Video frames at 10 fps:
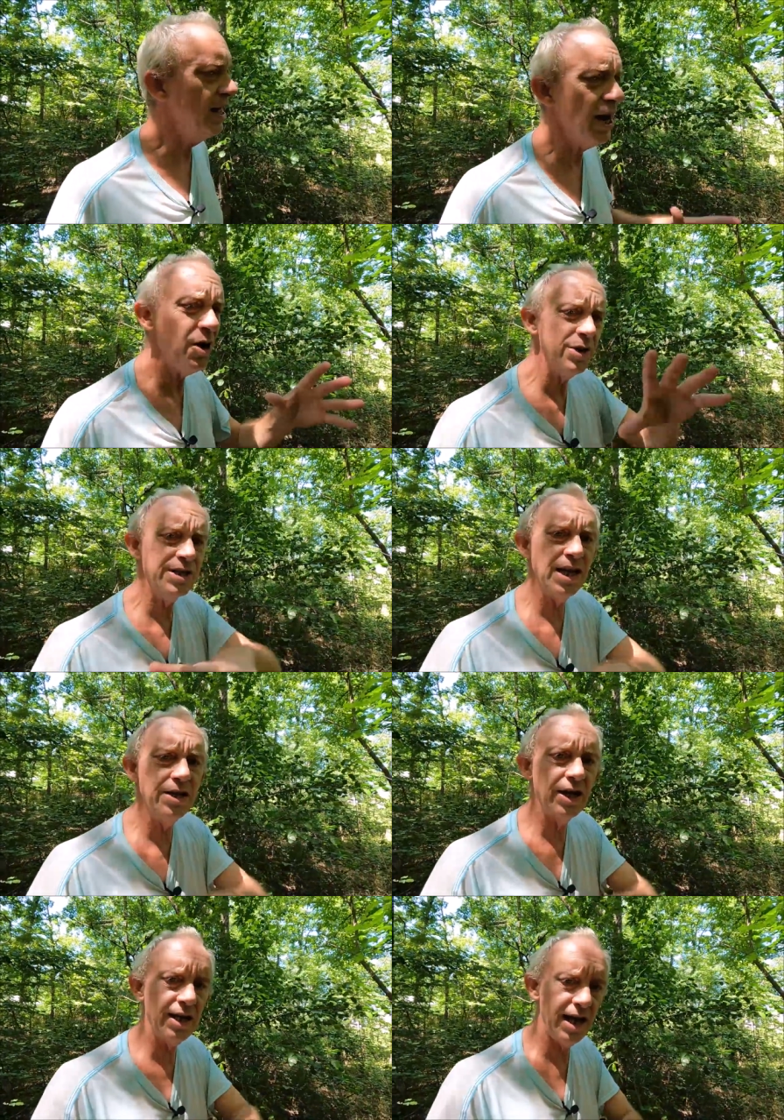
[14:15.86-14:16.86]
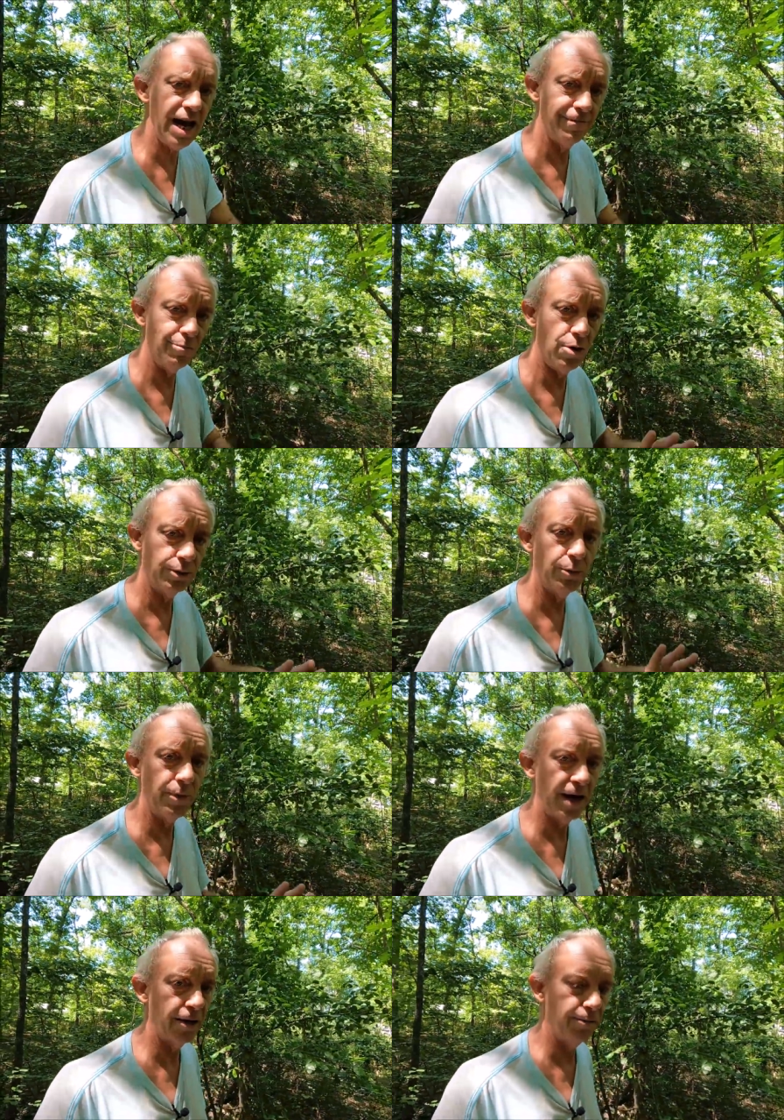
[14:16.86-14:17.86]
And I always say you got to have
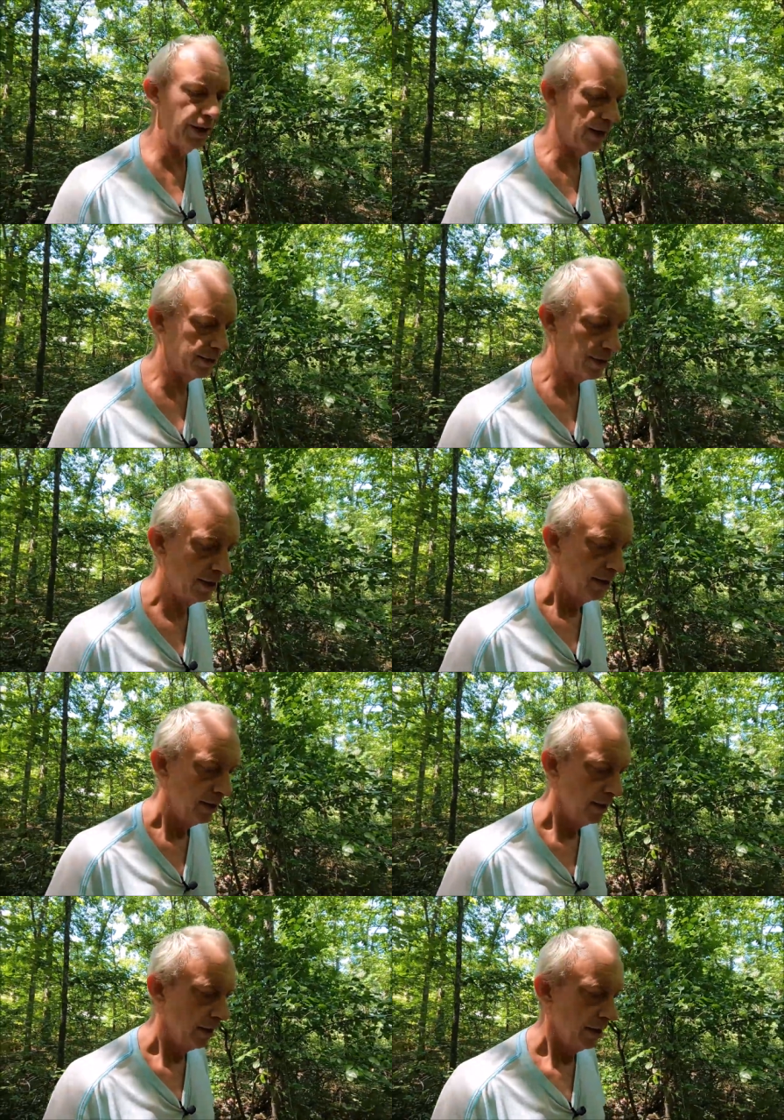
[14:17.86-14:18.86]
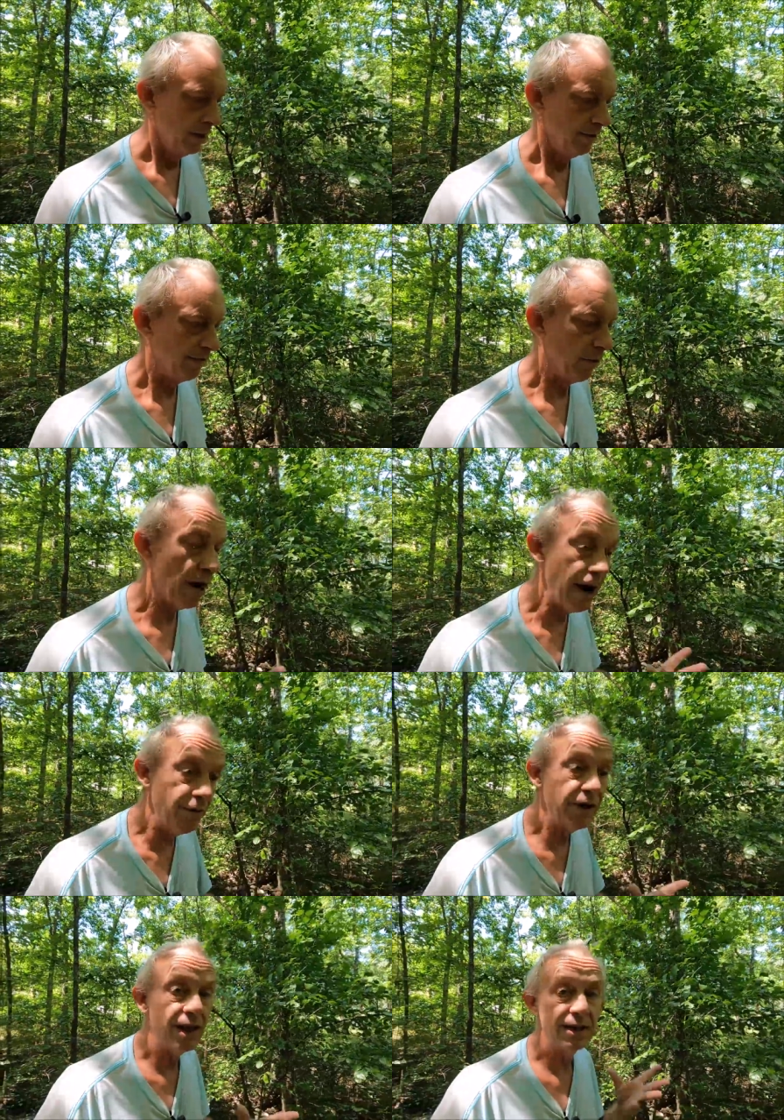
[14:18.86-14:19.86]
multiple backup plans for
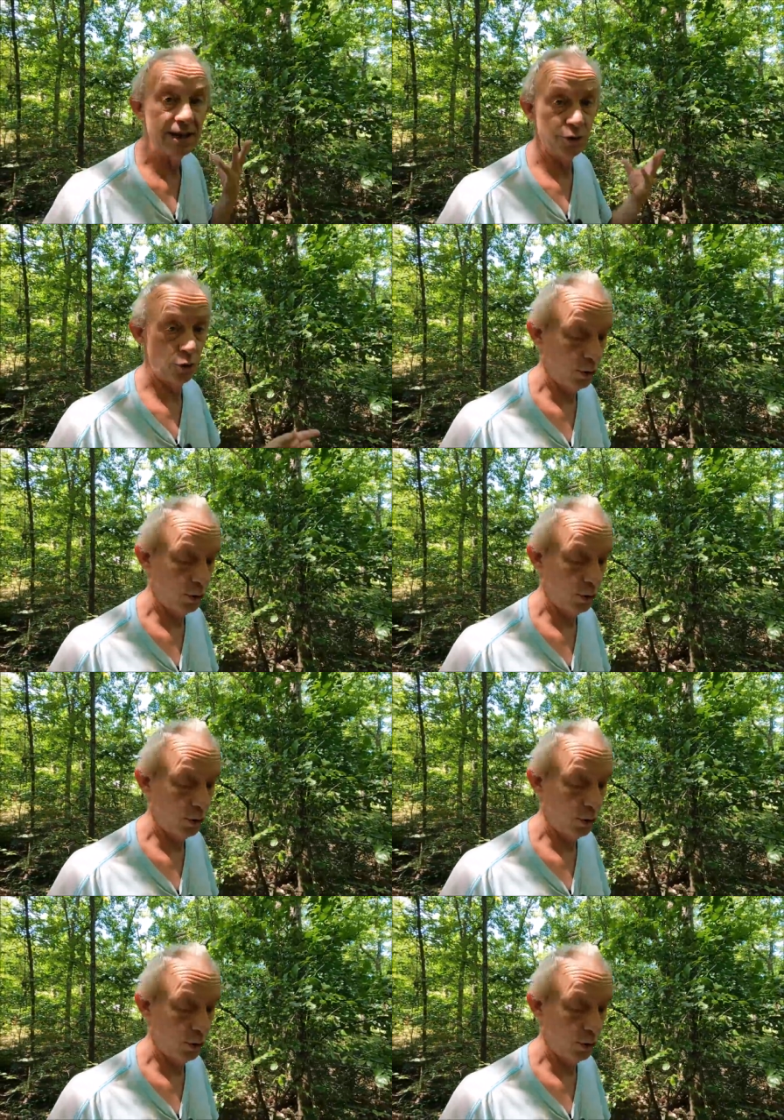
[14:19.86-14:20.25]
everything that is